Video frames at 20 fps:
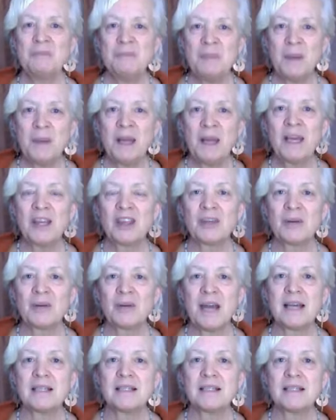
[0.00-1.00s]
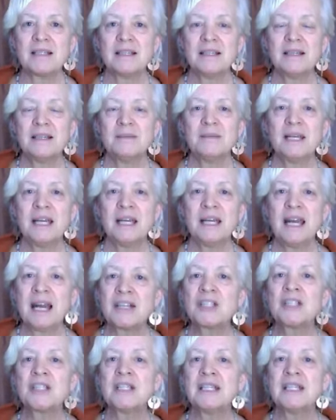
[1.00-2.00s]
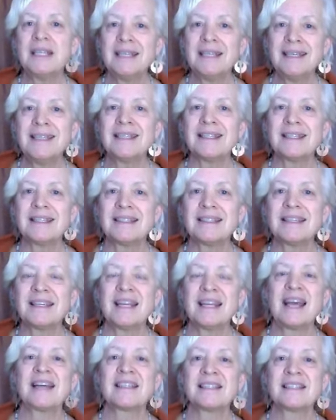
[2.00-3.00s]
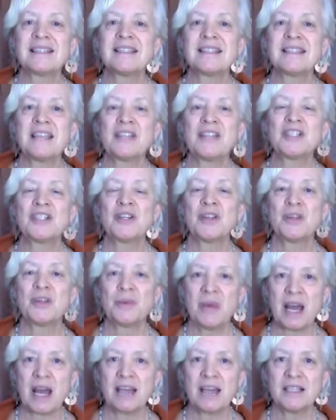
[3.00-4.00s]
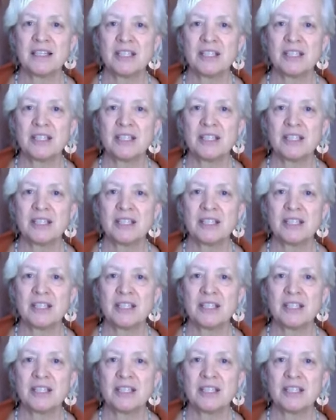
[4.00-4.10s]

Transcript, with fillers: big threat, but it actually is an existential threat